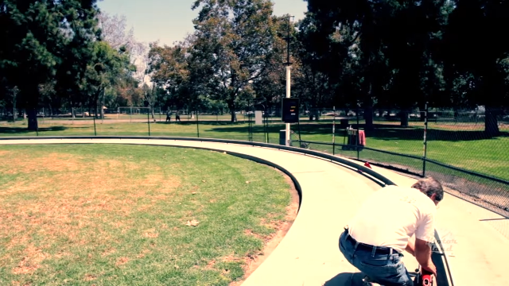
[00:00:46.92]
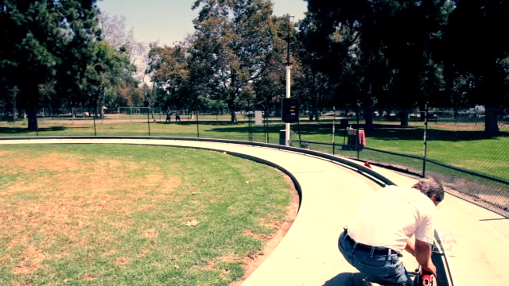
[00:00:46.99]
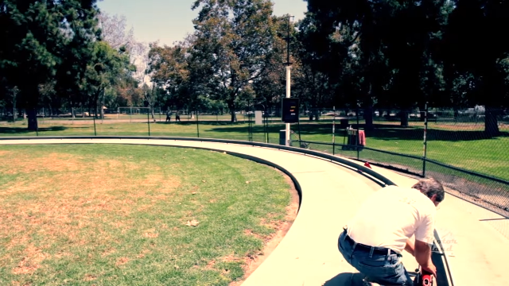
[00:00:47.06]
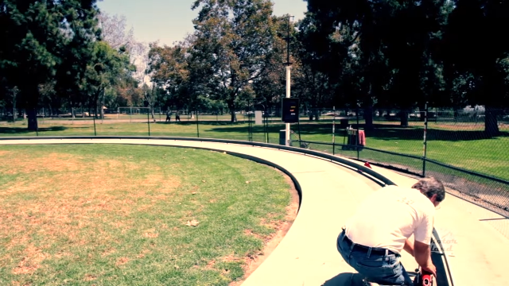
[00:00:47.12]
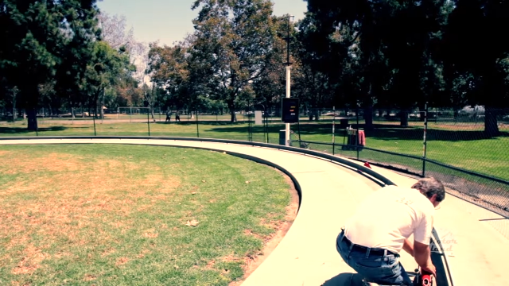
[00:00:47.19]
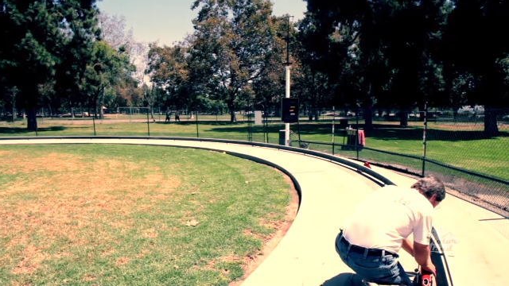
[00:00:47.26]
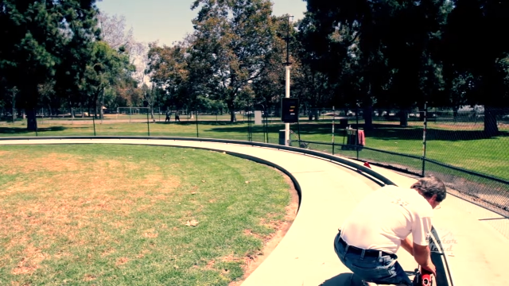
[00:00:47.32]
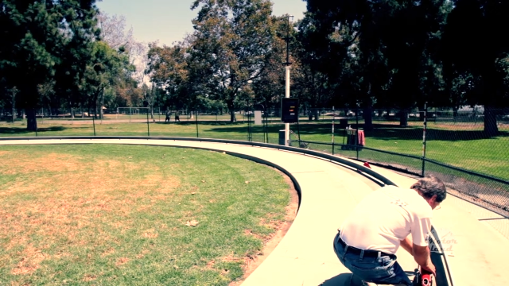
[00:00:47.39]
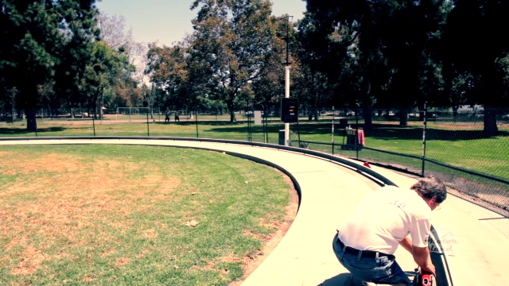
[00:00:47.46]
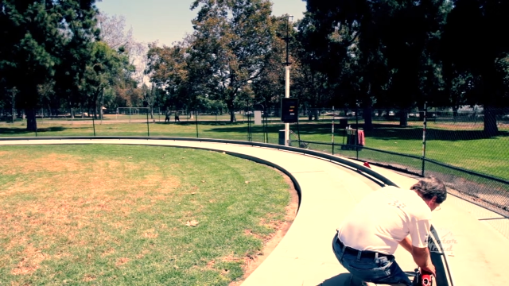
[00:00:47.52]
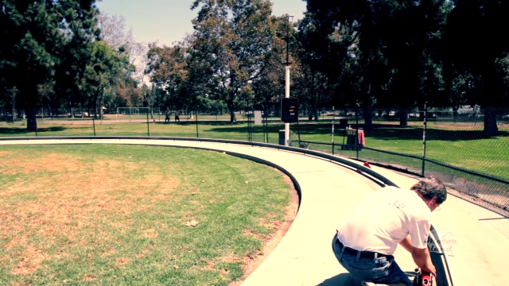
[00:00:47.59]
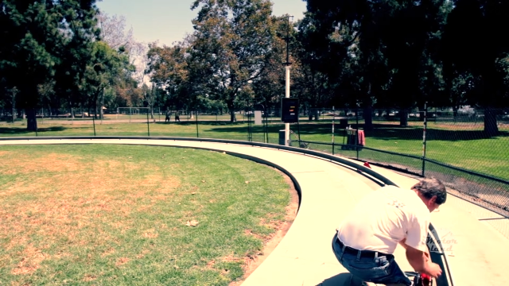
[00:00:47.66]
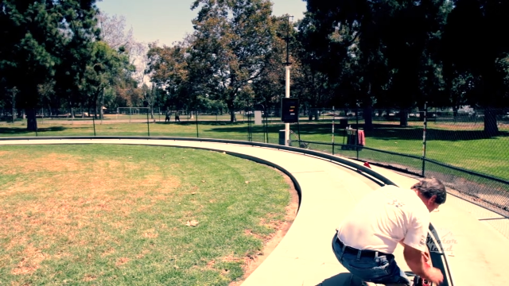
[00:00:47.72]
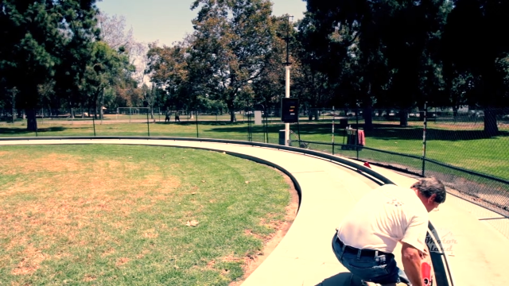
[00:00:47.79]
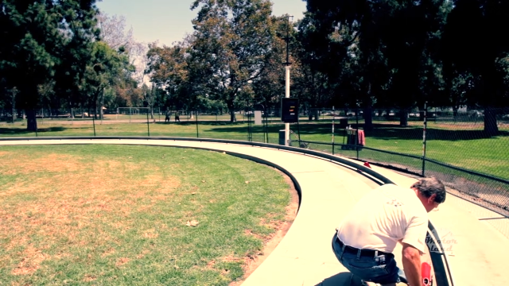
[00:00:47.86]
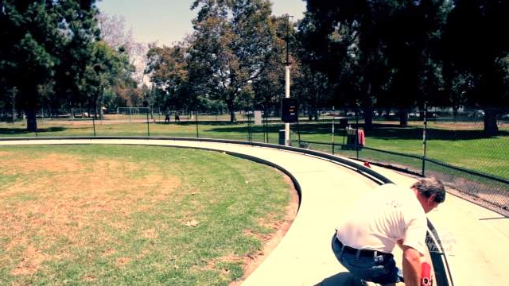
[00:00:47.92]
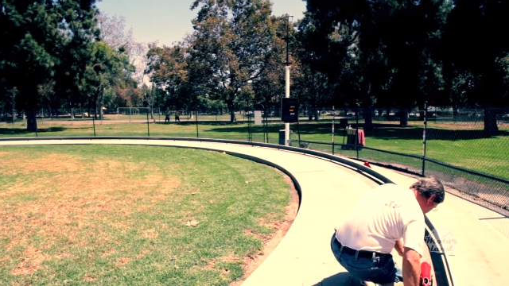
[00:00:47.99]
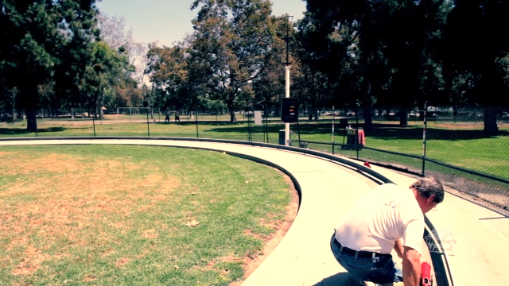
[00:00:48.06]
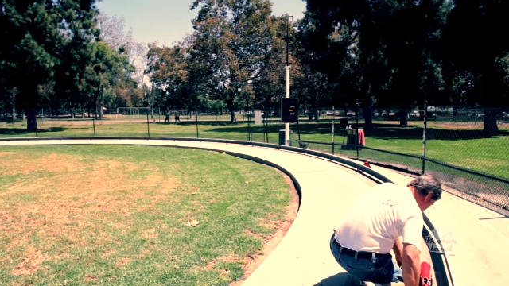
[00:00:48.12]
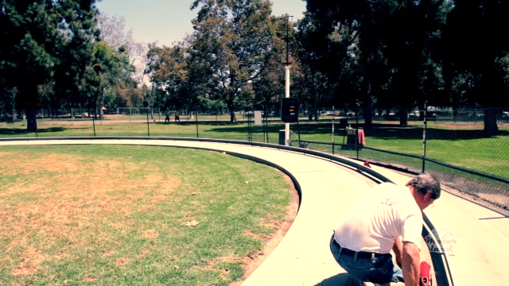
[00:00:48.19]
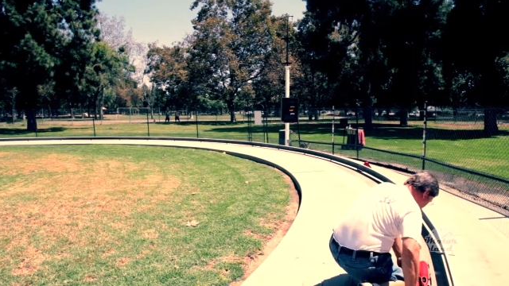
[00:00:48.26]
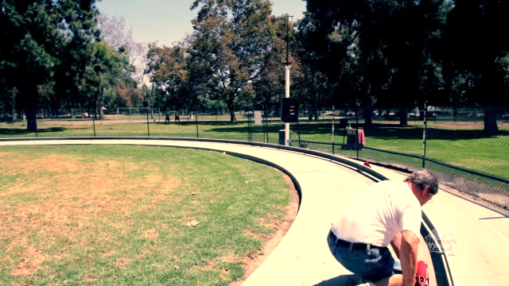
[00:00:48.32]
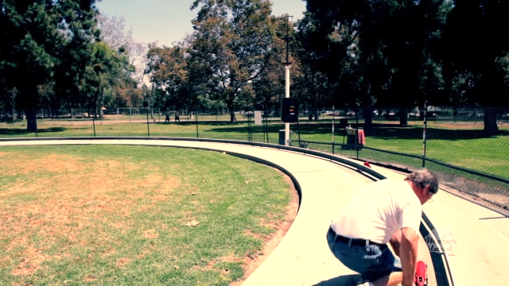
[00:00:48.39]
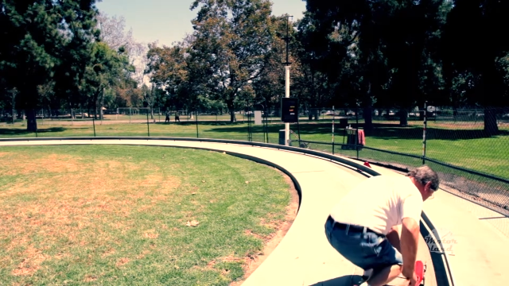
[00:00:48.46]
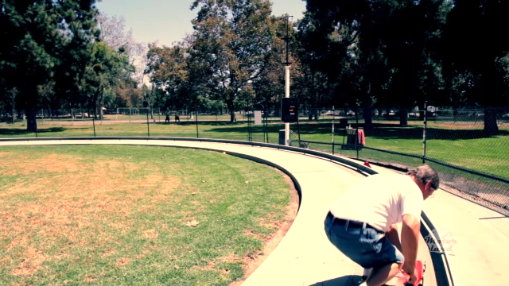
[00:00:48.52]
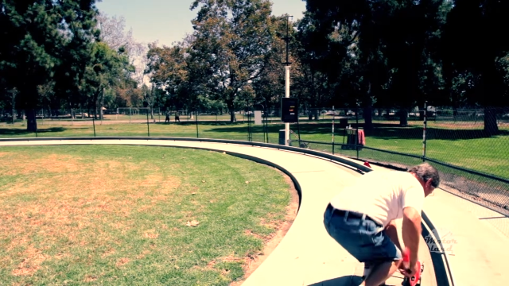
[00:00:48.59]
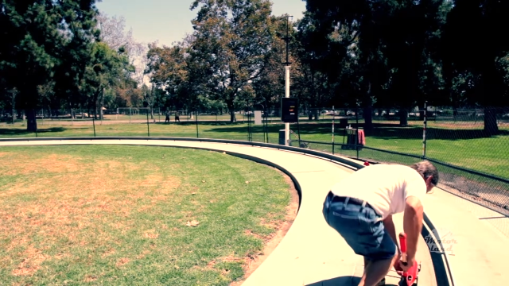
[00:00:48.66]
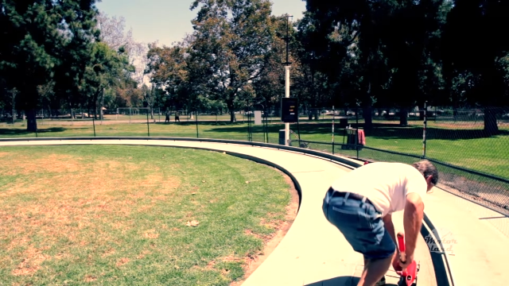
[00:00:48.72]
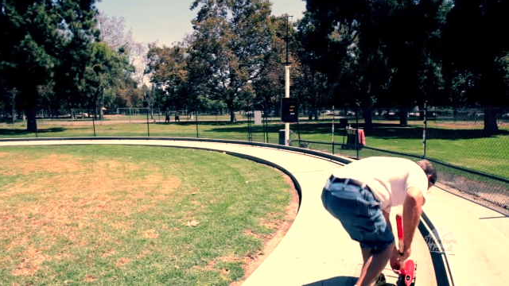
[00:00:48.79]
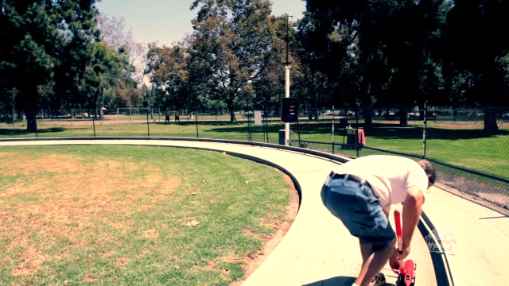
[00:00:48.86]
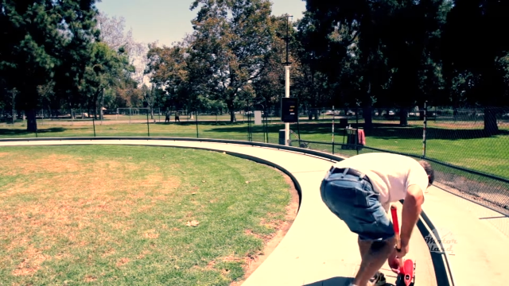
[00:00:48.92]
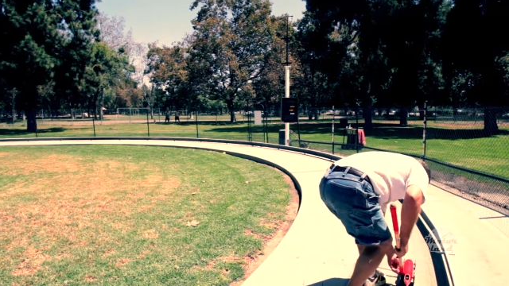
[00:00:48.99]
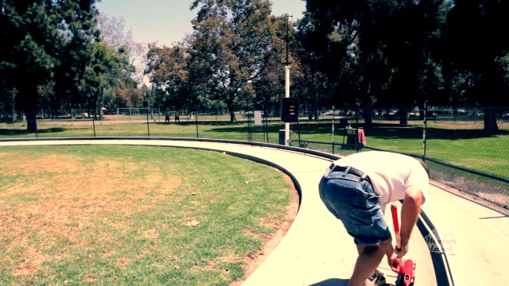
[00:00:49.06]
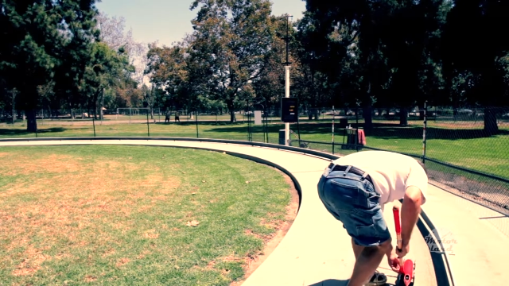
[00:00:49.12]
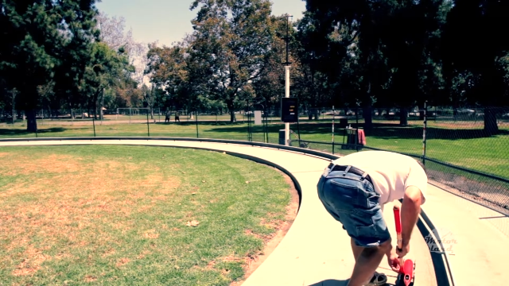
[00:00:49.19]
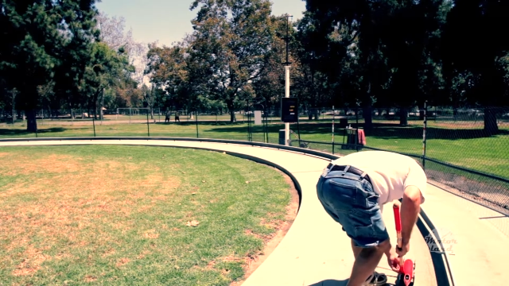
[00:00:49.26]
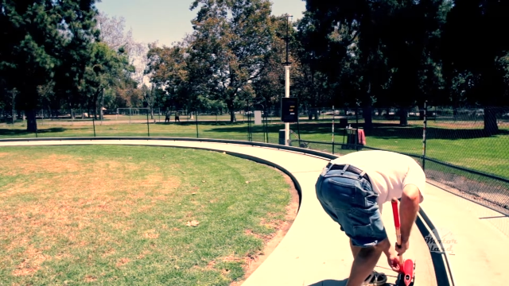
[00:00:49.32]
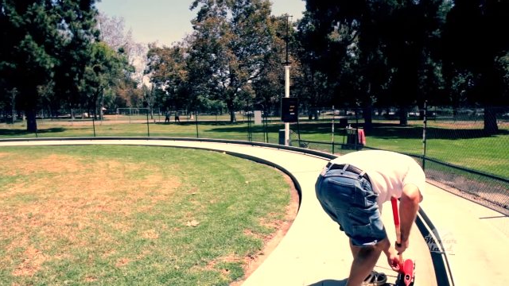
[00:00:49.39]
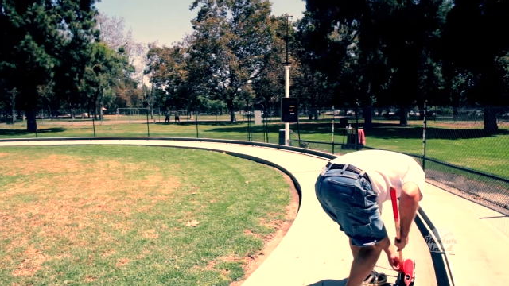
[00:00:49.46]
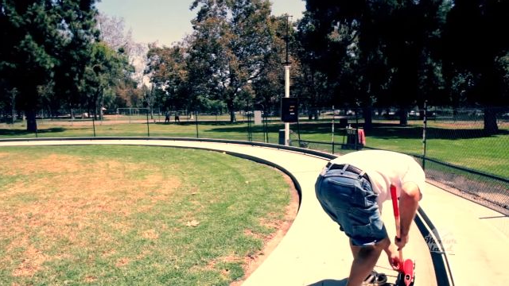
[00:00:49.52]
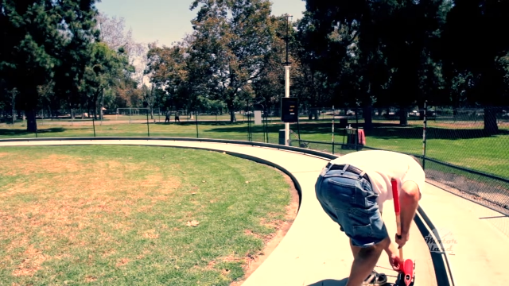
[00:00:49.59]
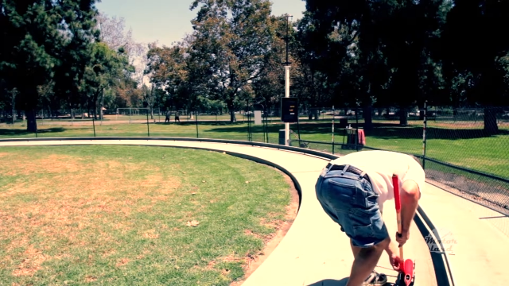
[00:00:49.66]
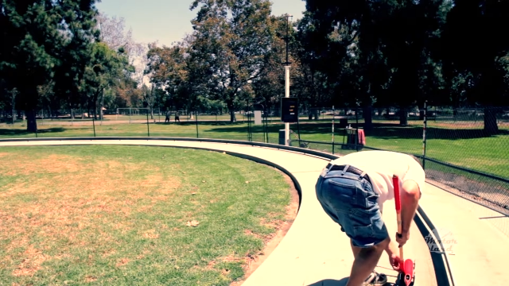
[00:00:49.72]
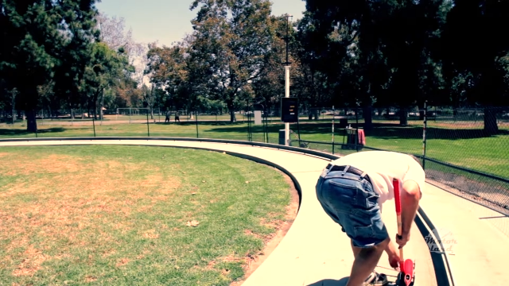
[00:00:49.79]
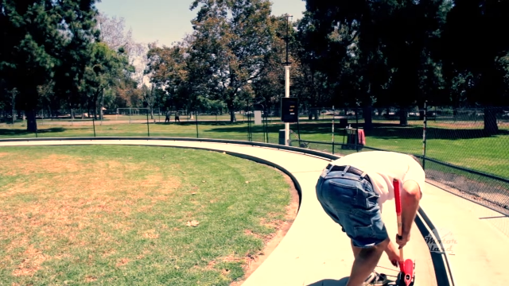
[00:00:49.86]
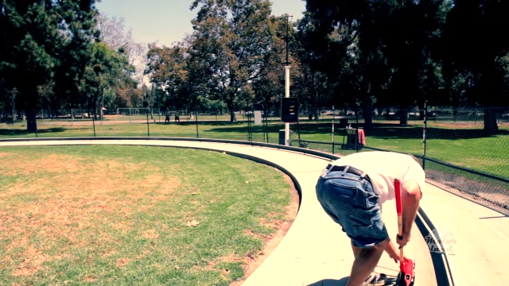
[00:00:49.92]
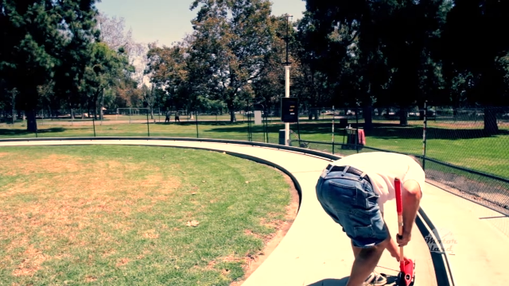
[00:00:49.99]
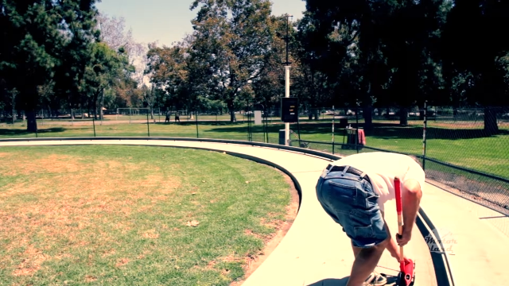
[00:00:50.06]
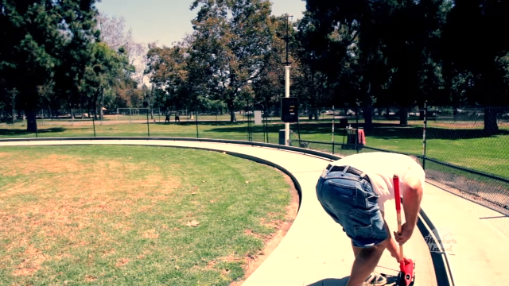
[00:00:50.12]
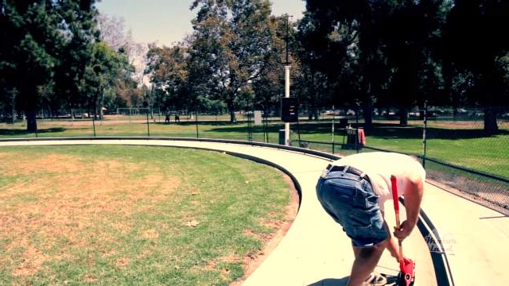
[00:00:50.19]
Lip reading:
No face is visible, so there are no lips to read.